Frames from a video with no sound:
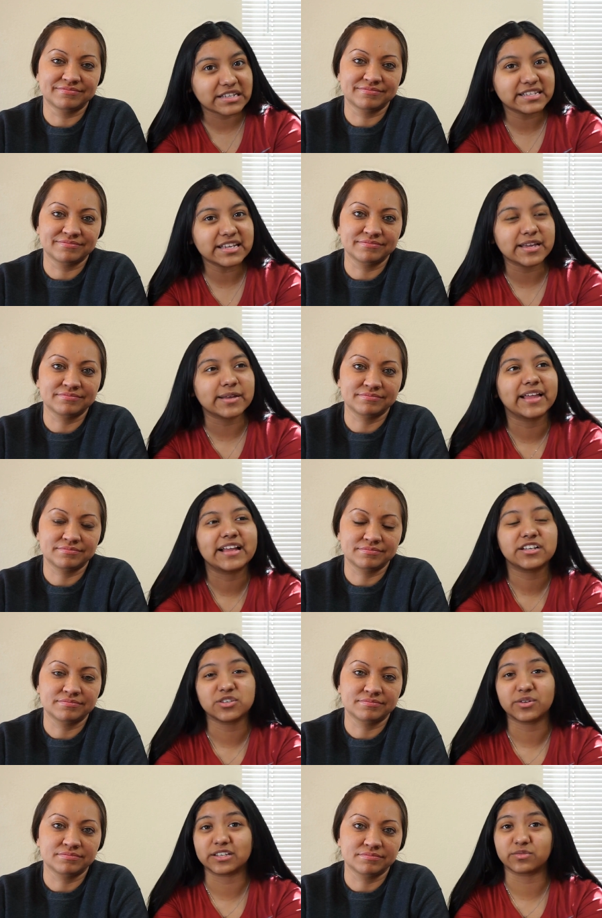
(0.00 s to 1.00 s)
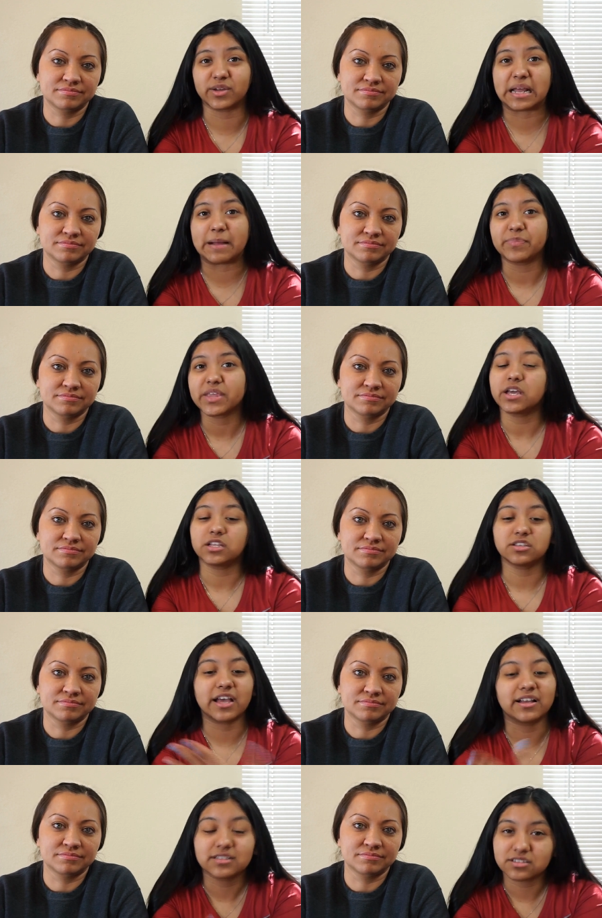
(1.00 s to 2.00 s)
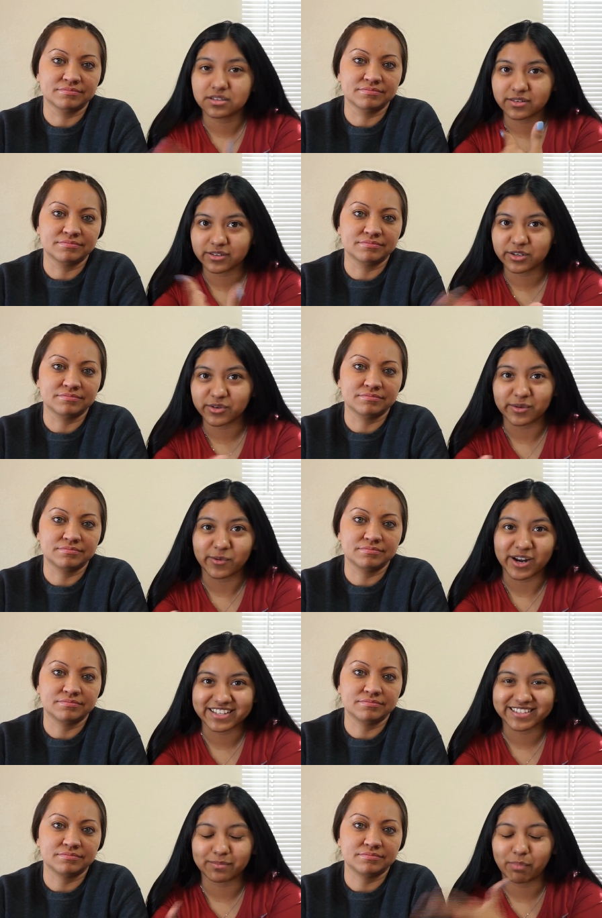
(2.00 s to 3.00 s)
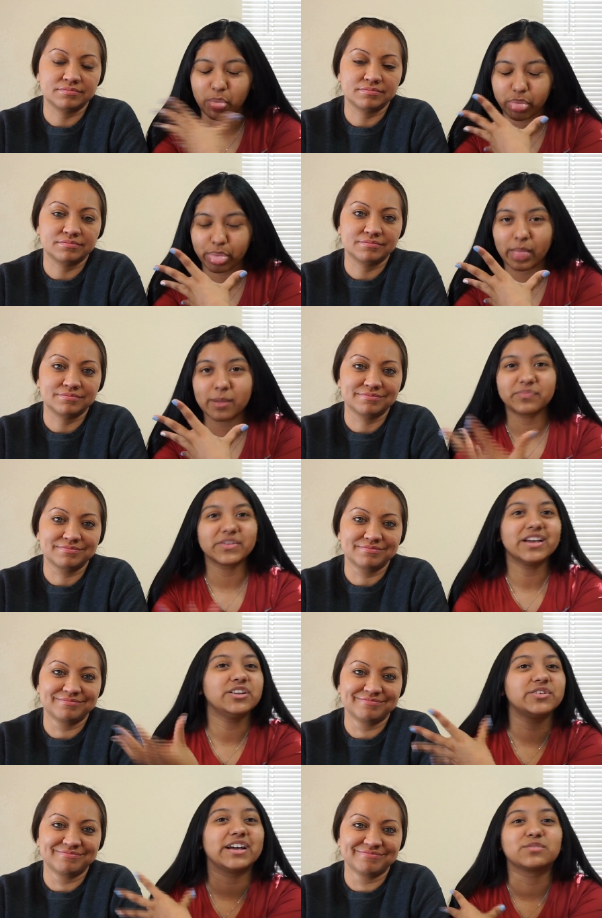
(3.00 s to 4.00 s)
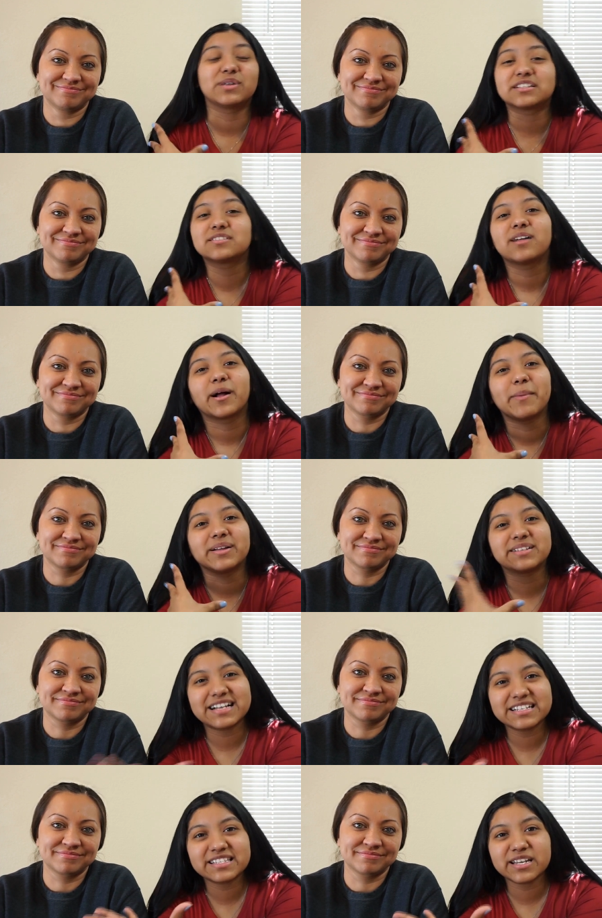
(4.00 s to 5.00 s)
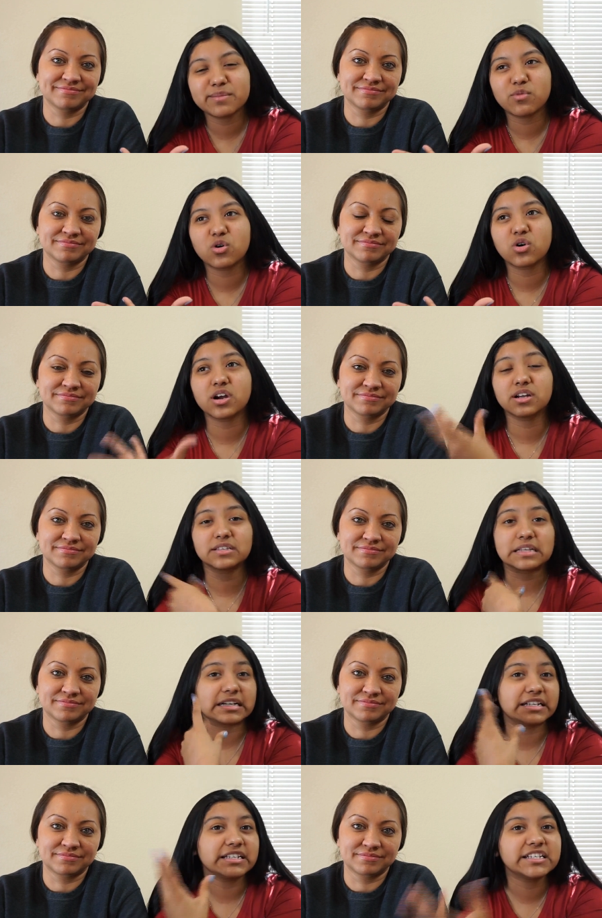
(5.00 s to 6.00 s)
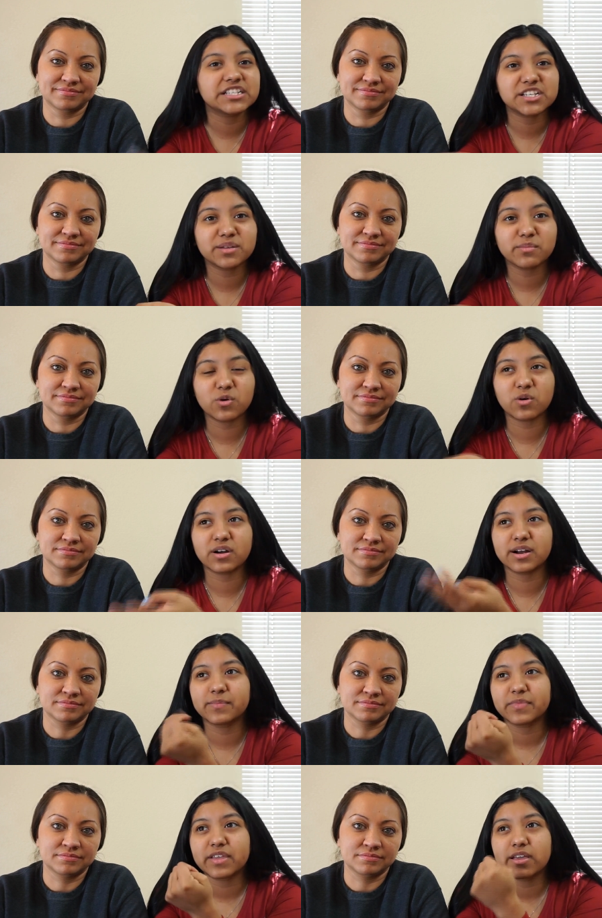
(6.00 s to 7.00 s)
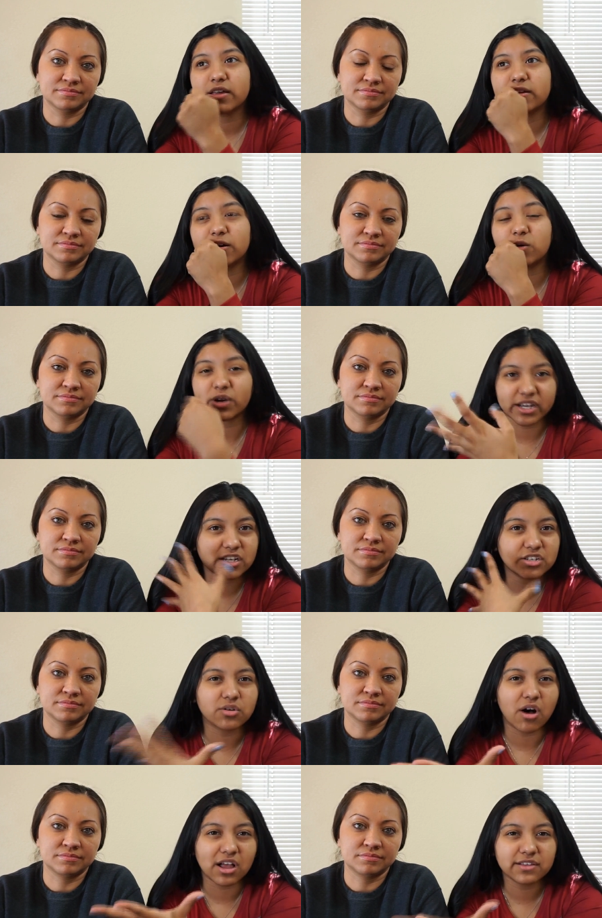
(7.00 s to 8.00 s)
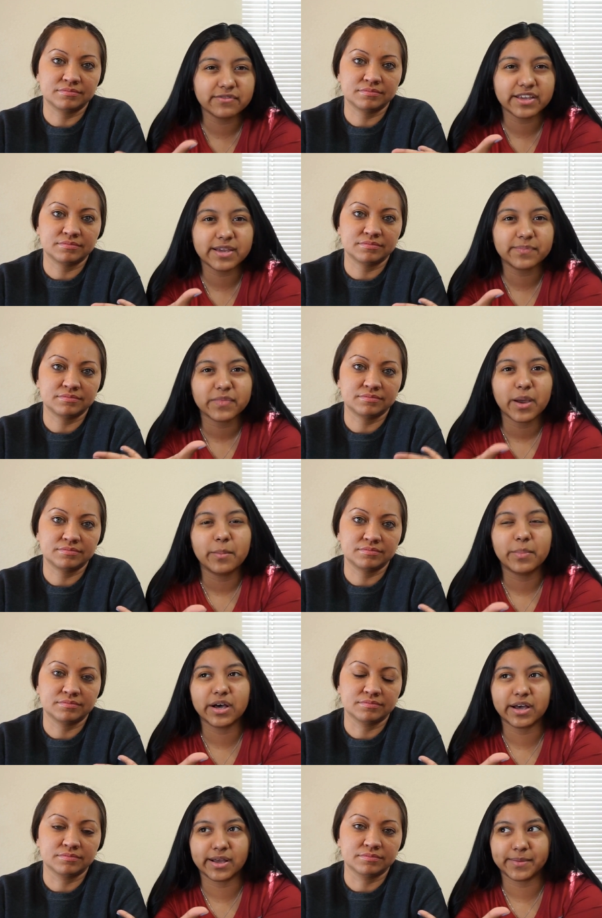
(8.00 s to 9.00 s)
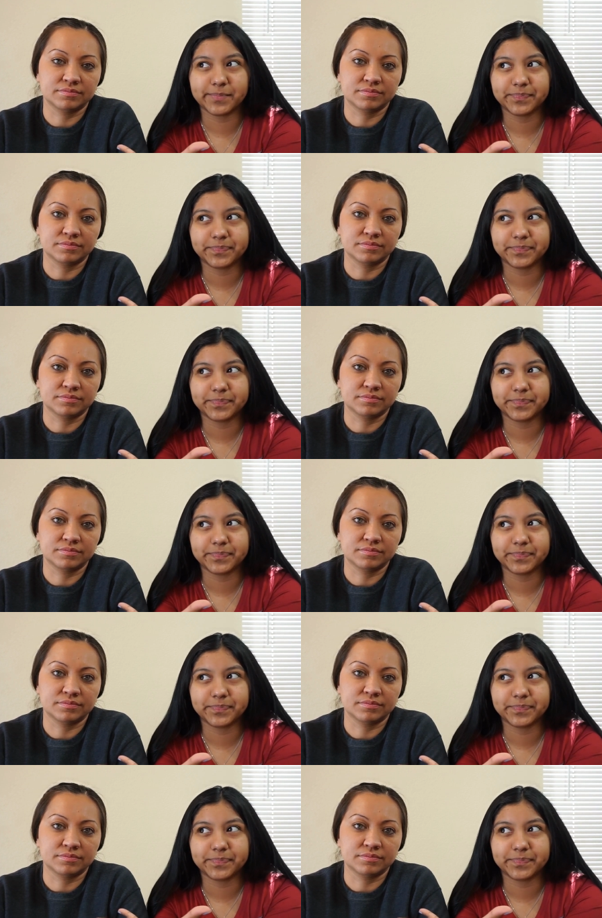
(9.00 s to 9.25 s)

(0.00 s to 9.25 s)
Speaker 1: to see. Like, do you guys want to you guys want us to talk about Destiny more, the condition more? You know, we're going to do all of it, but